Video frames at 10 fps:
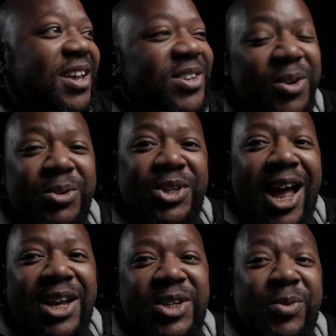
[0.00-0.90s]
So,
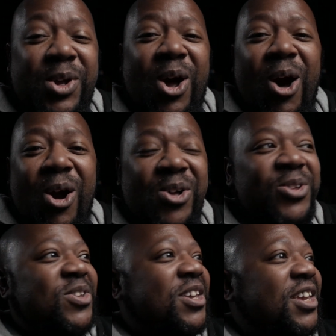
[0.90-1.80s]
Joshua
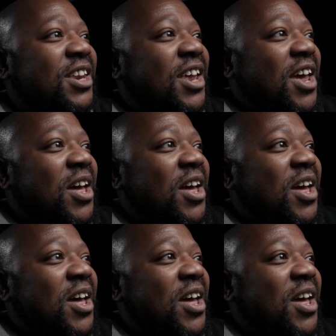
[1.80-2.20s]
Carlson,